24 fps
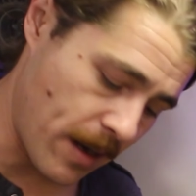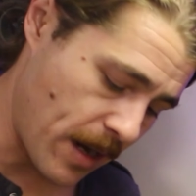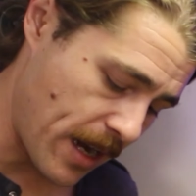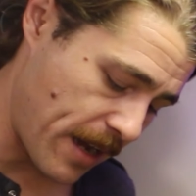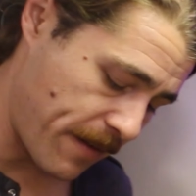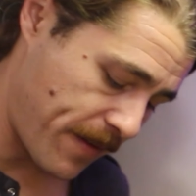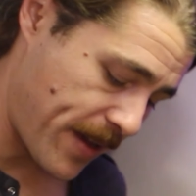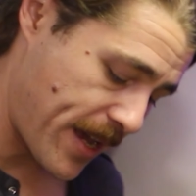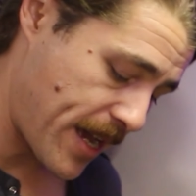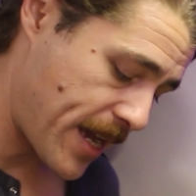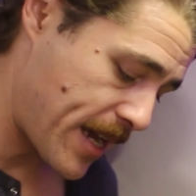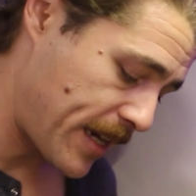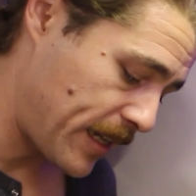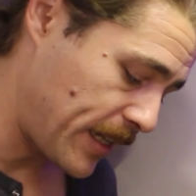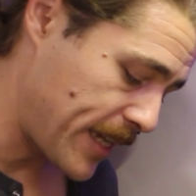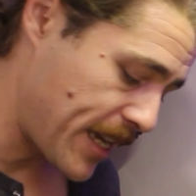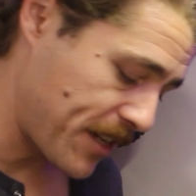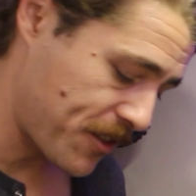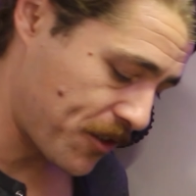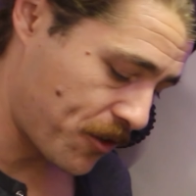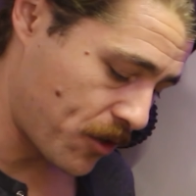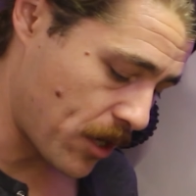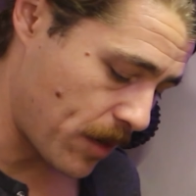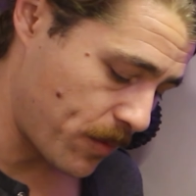I've had
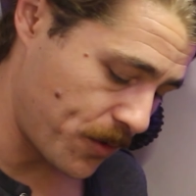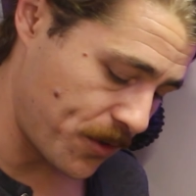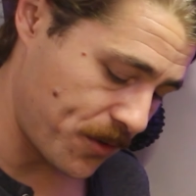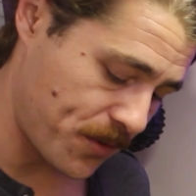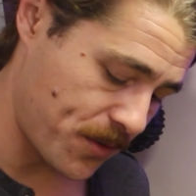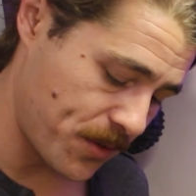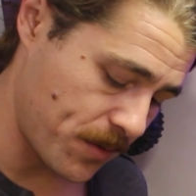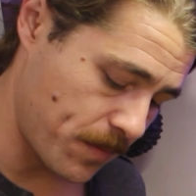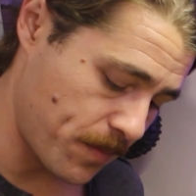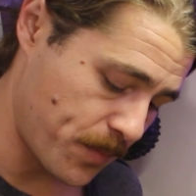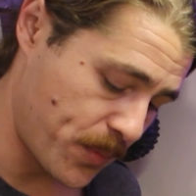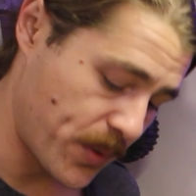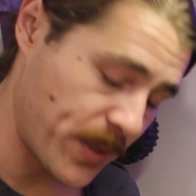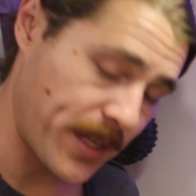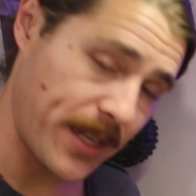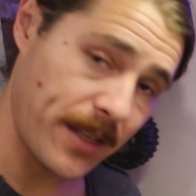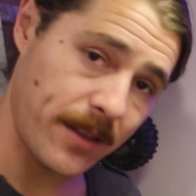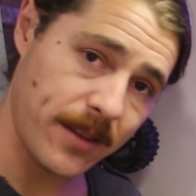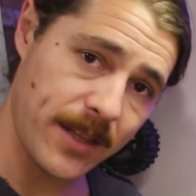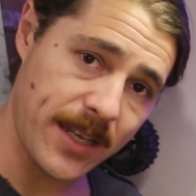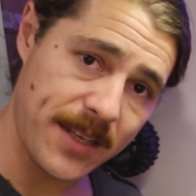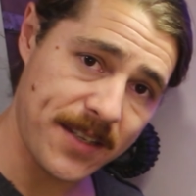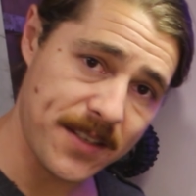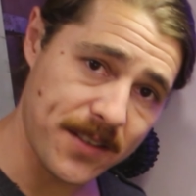less troubles
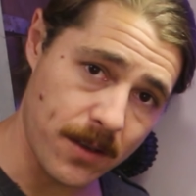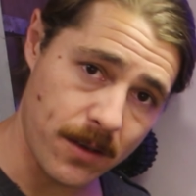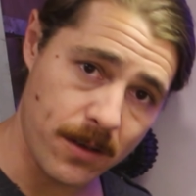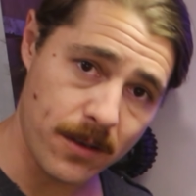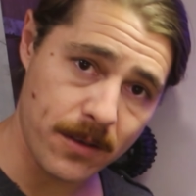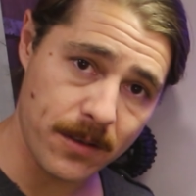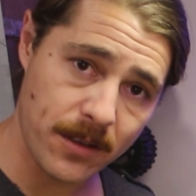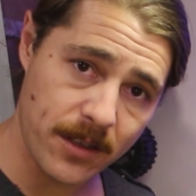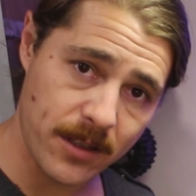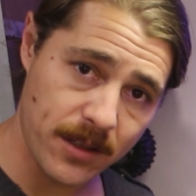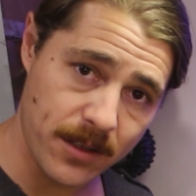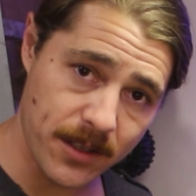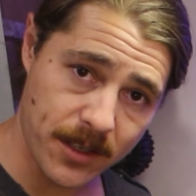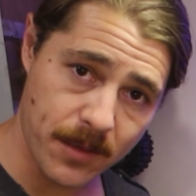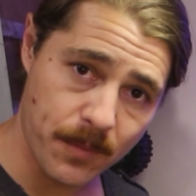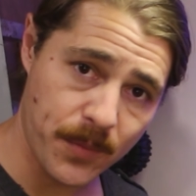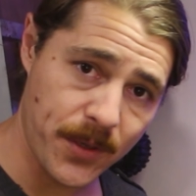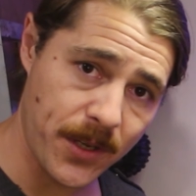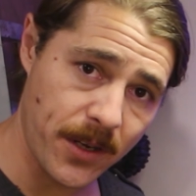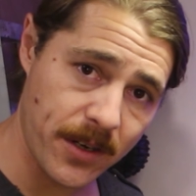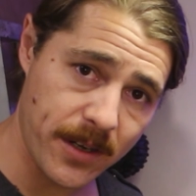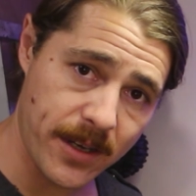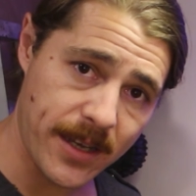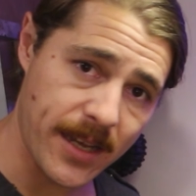putting this on the
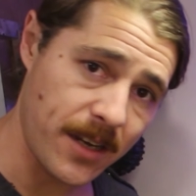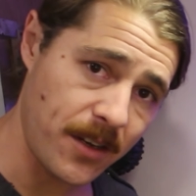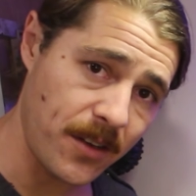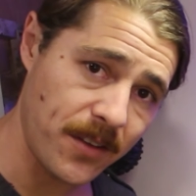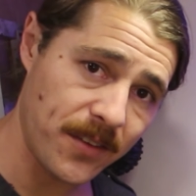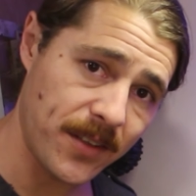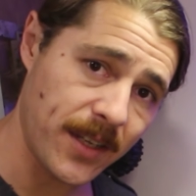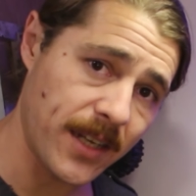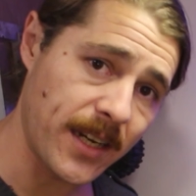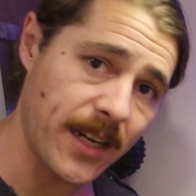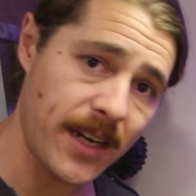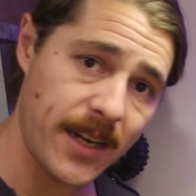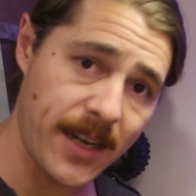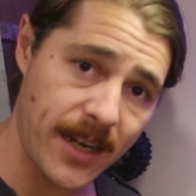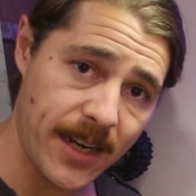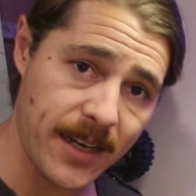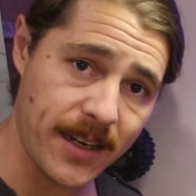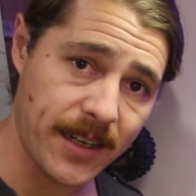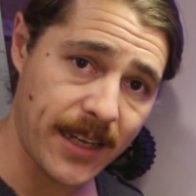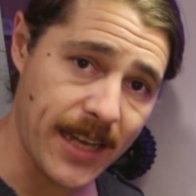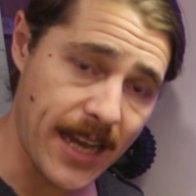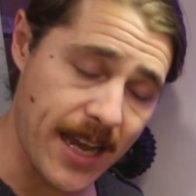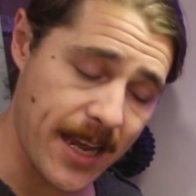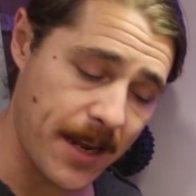computer and using it in
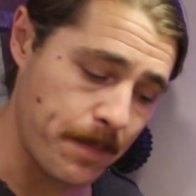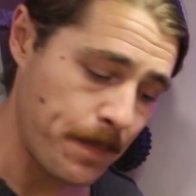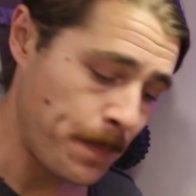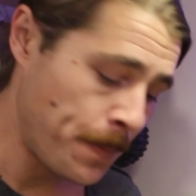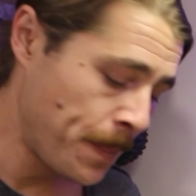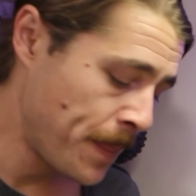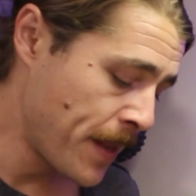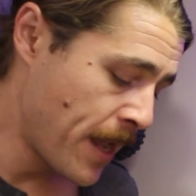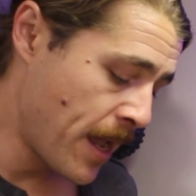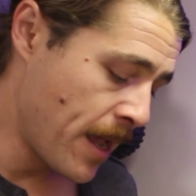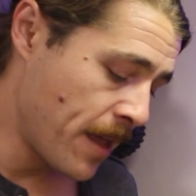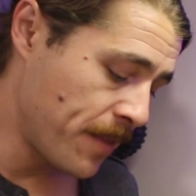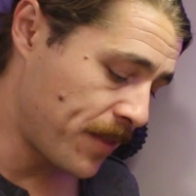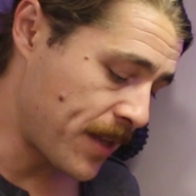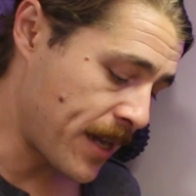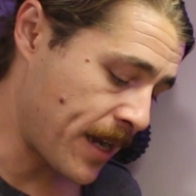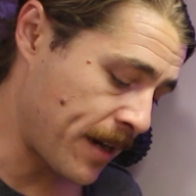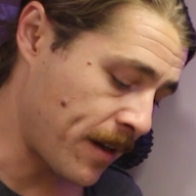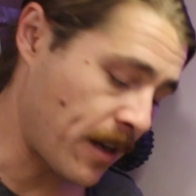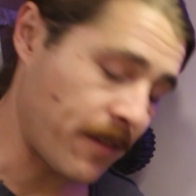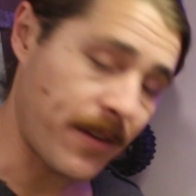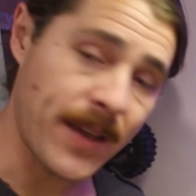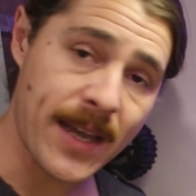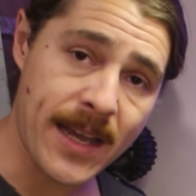a game
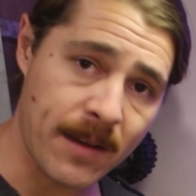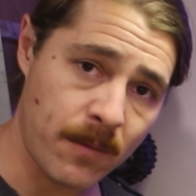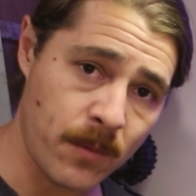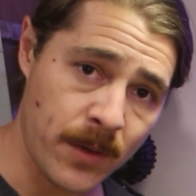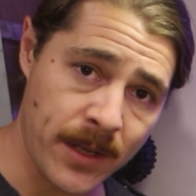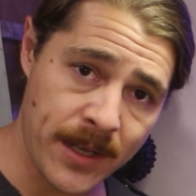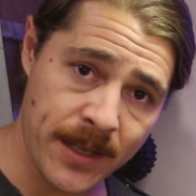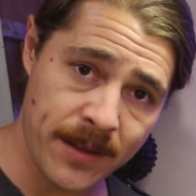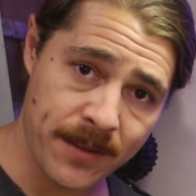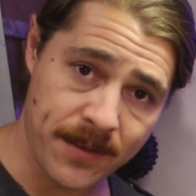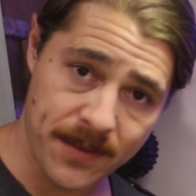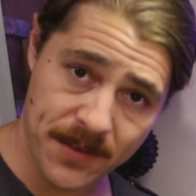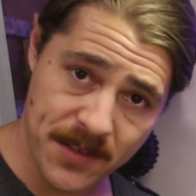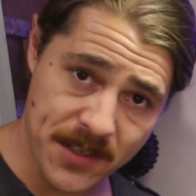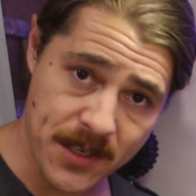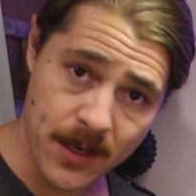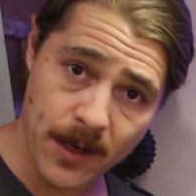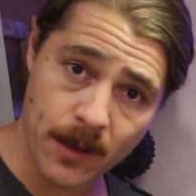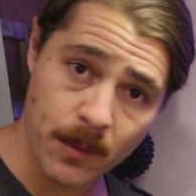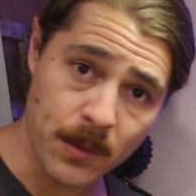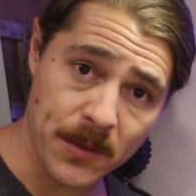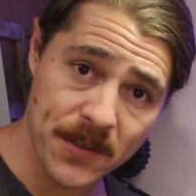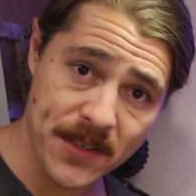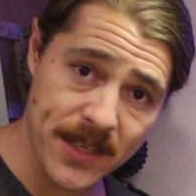than I've had with
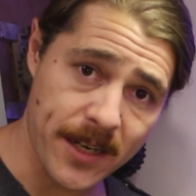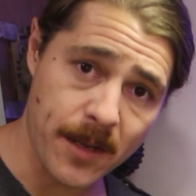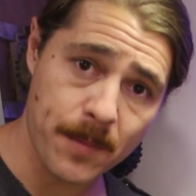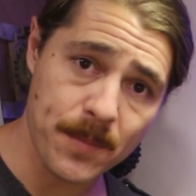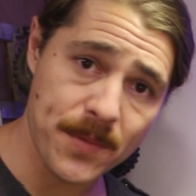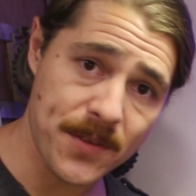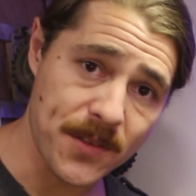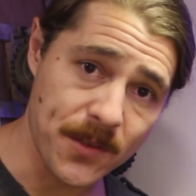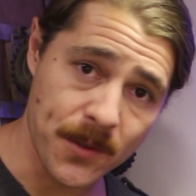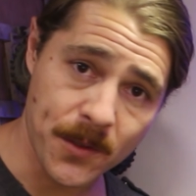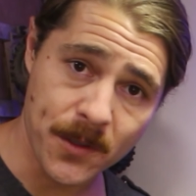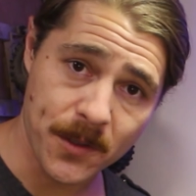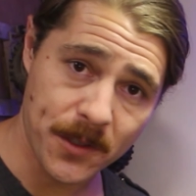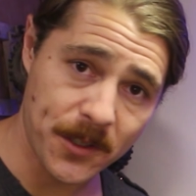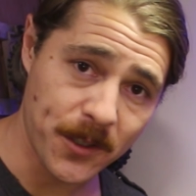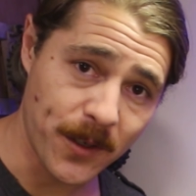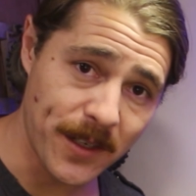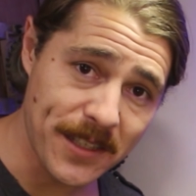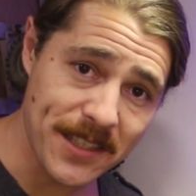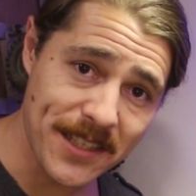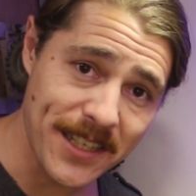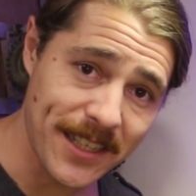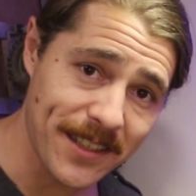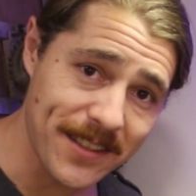steering wheel setups or
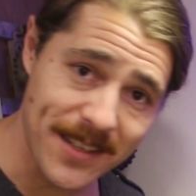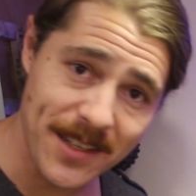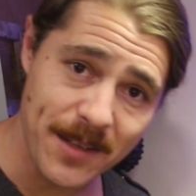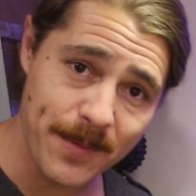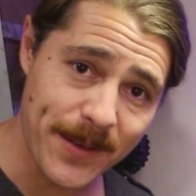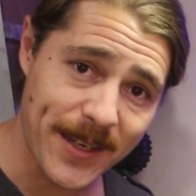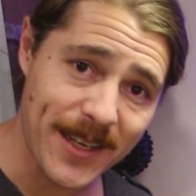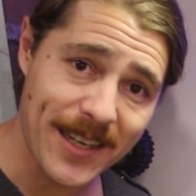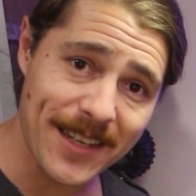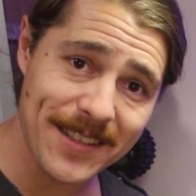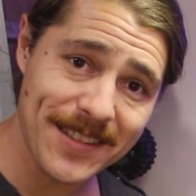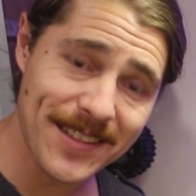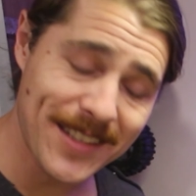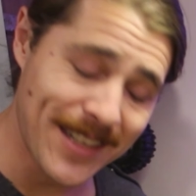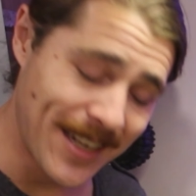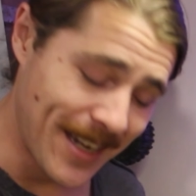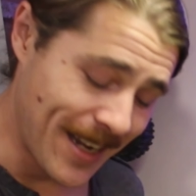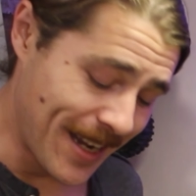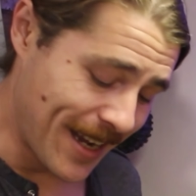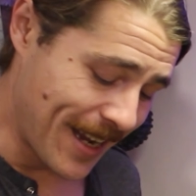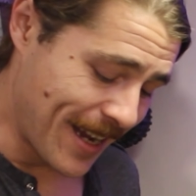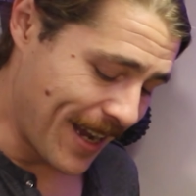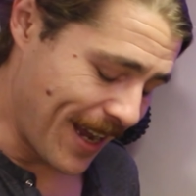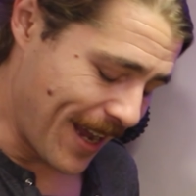joysticks in the past.
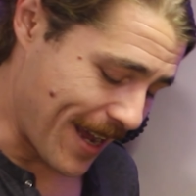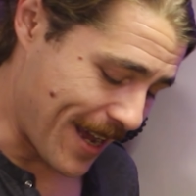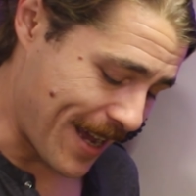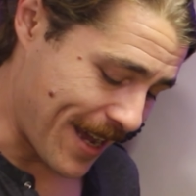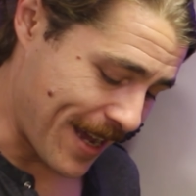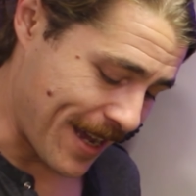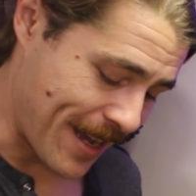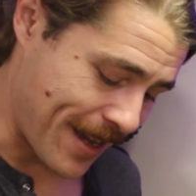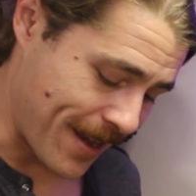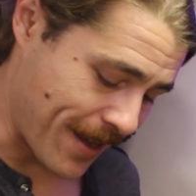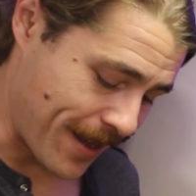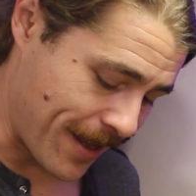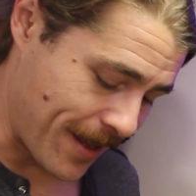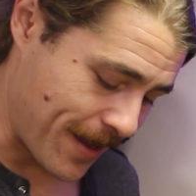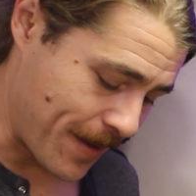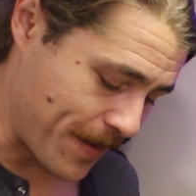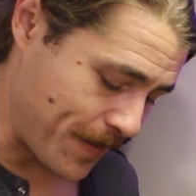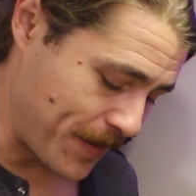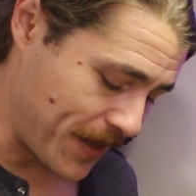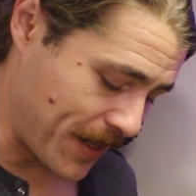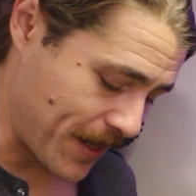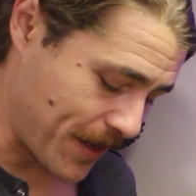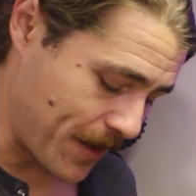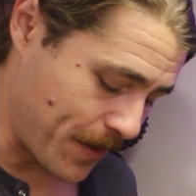
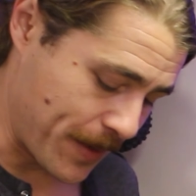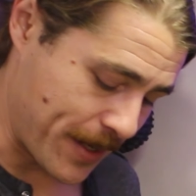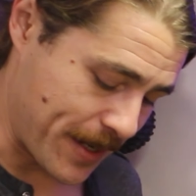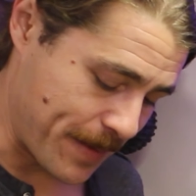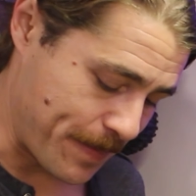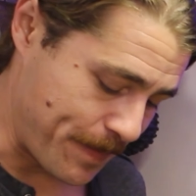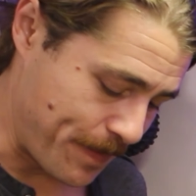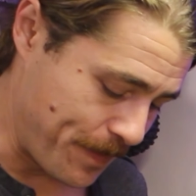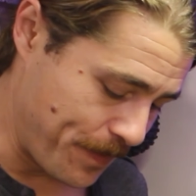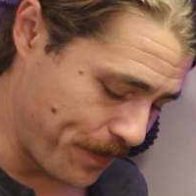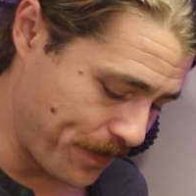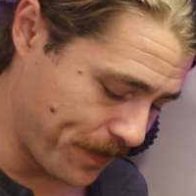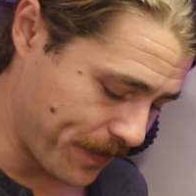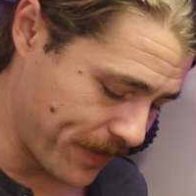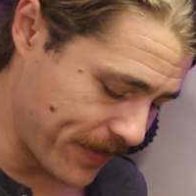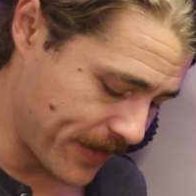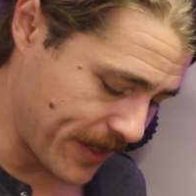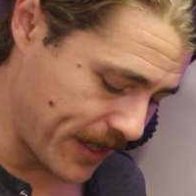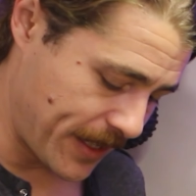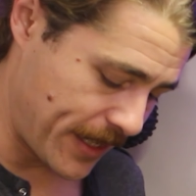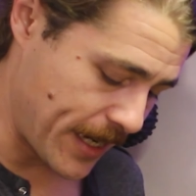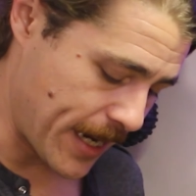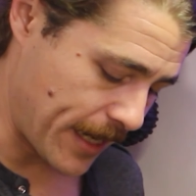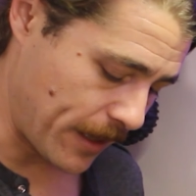
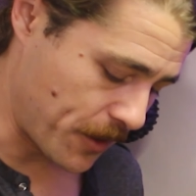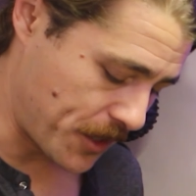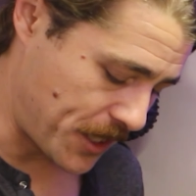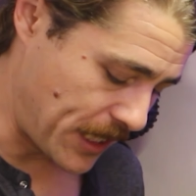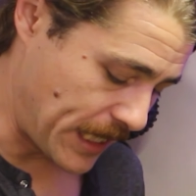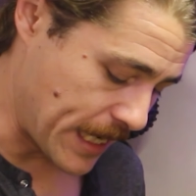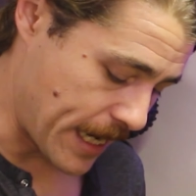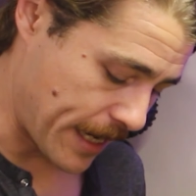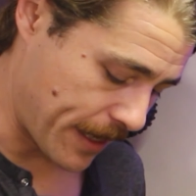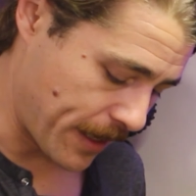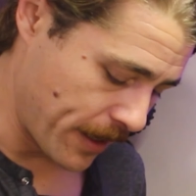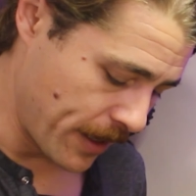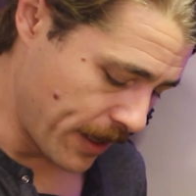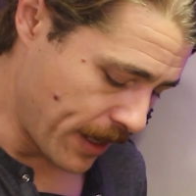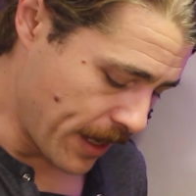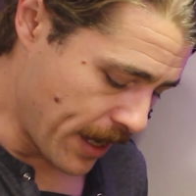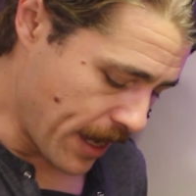Yay, Logitech.